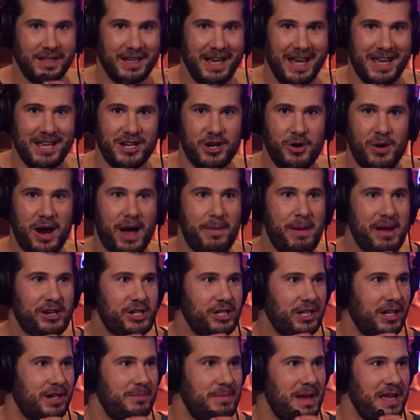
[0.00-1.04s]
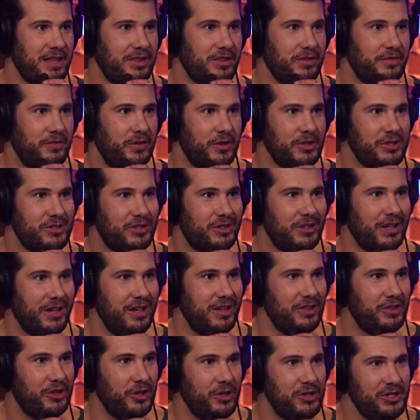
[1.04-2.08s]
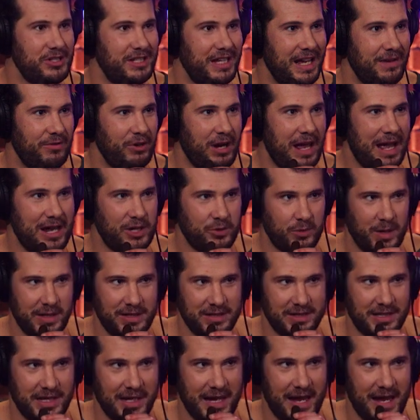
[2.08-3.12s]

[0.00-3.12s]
Hey, Hey, you know what? I'm actually going to make the first Thursday ever Ash Wednesday.